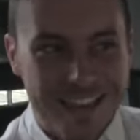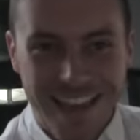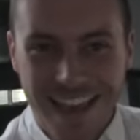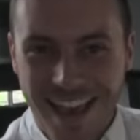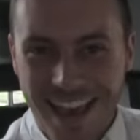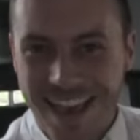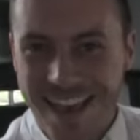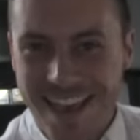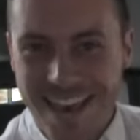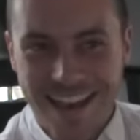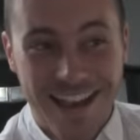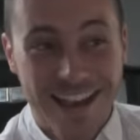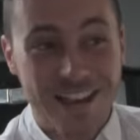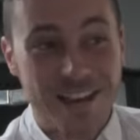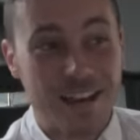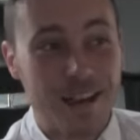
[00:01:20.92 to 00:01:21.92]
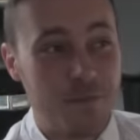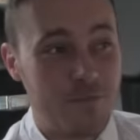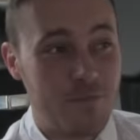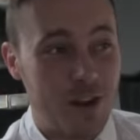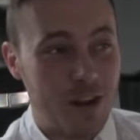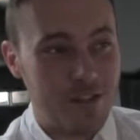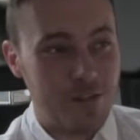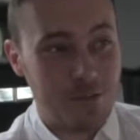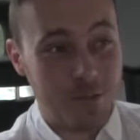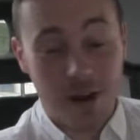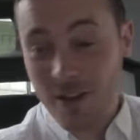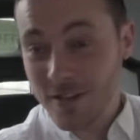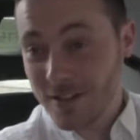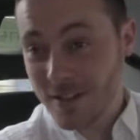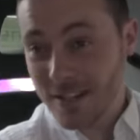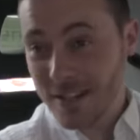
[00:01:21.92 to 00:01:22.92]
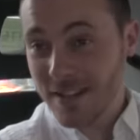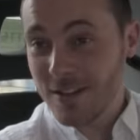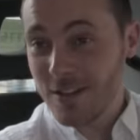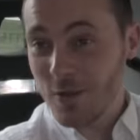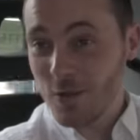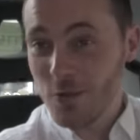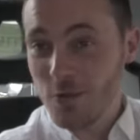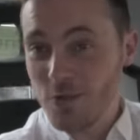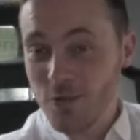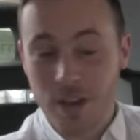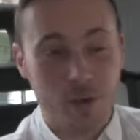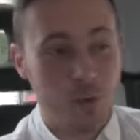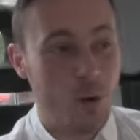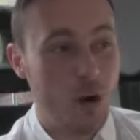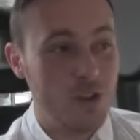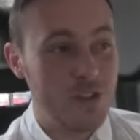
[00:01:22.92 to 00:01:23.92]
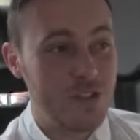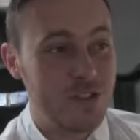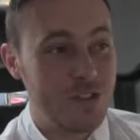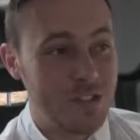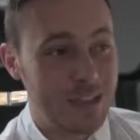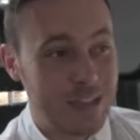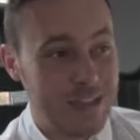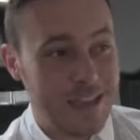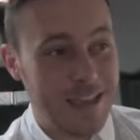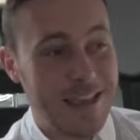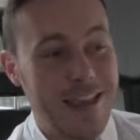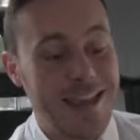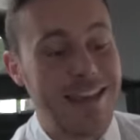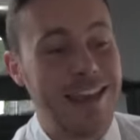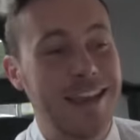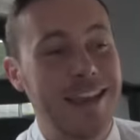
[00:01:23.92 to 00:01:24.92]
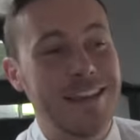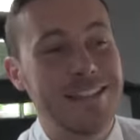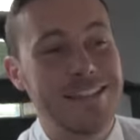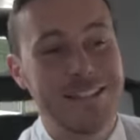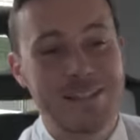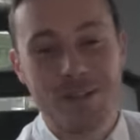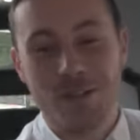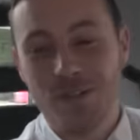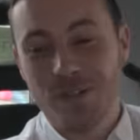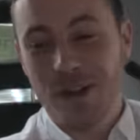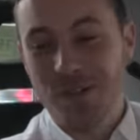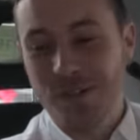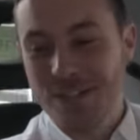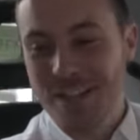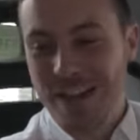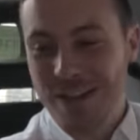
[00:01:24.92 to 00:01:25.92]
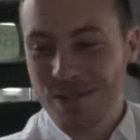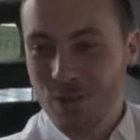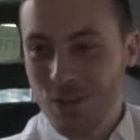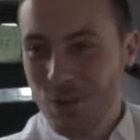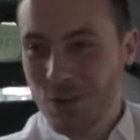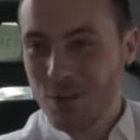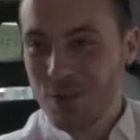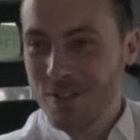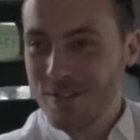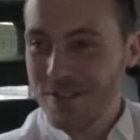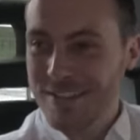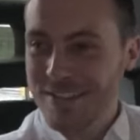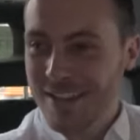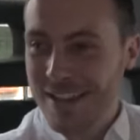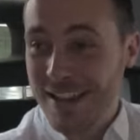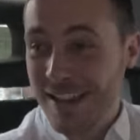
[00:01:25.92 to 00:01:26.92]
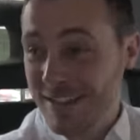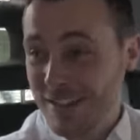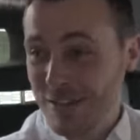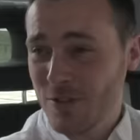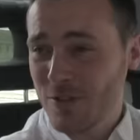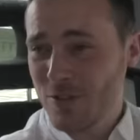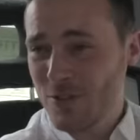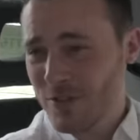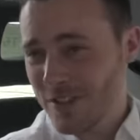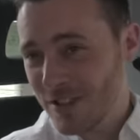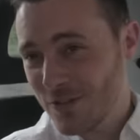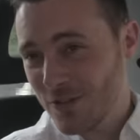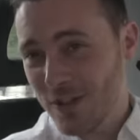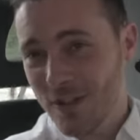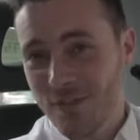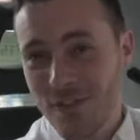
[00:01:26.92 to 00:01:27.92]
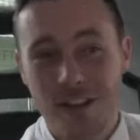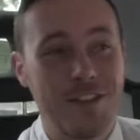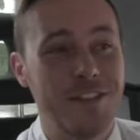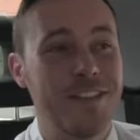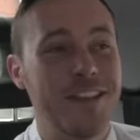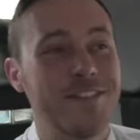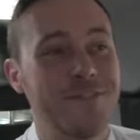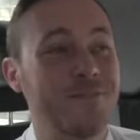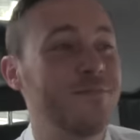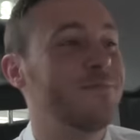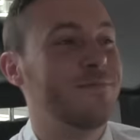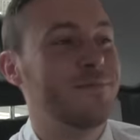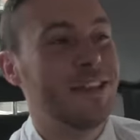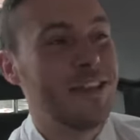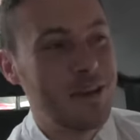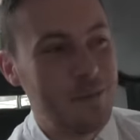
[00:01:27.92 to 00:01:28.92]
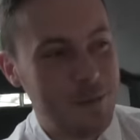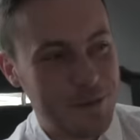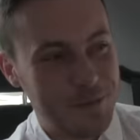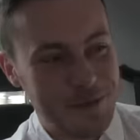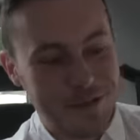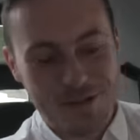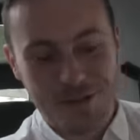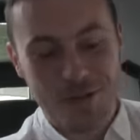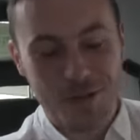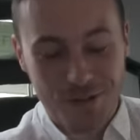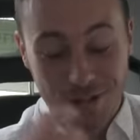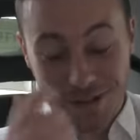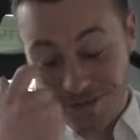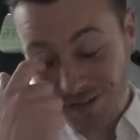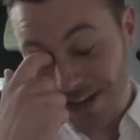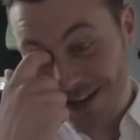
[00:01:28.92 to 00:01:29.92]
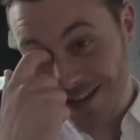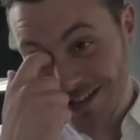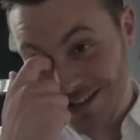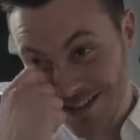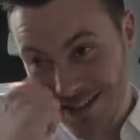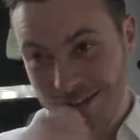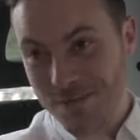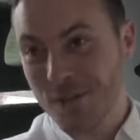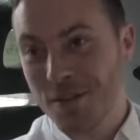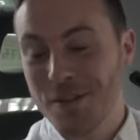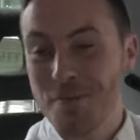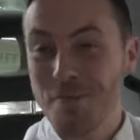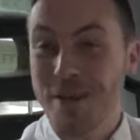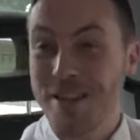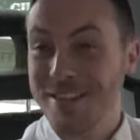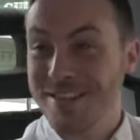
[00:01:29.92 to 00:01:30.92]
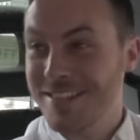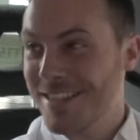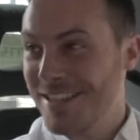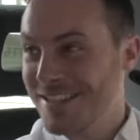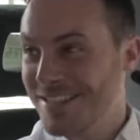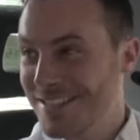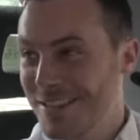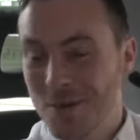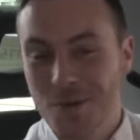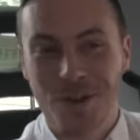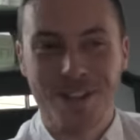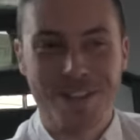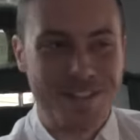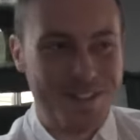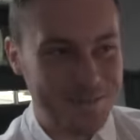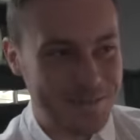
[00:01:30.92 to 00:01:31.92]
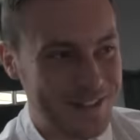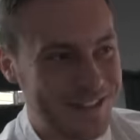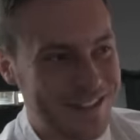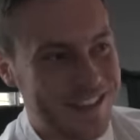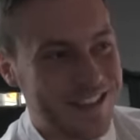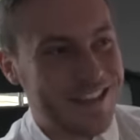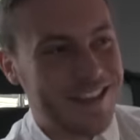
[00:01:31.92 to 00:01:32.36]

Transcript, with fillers: Yeah, I am rather embarrassingly didn't know who Drake was, so that was kind of awkward. I said, who's this Drake fella? And then put him in Google and realised he's like one of the biggest things in the world at the minute.